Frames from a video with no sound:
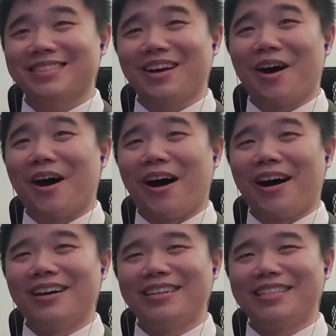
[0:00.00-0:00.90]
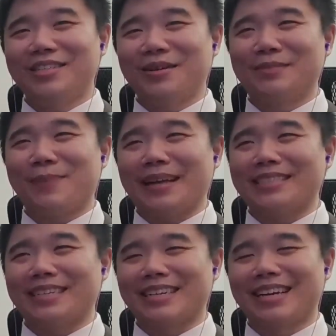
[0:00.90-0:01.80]
Aw, he's doing his
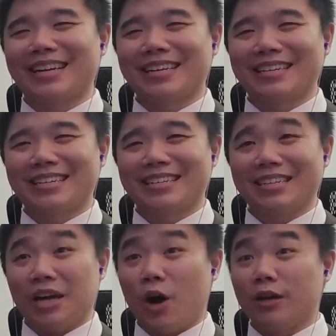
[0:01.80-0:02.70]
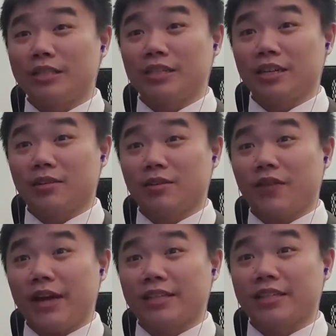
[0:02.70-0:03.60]
best to... Oh, he's gonna
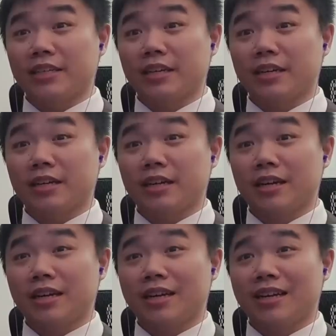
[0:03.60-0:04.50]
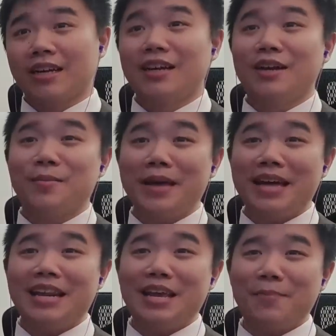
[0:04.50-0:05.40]
faint.
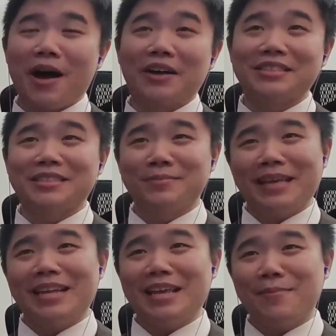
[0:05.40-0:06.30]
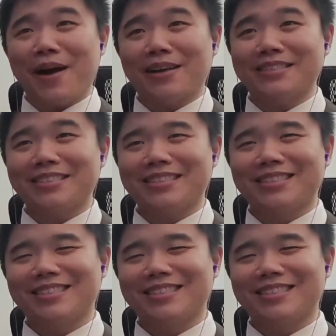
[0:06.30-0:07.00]
Mini boss, mini boss.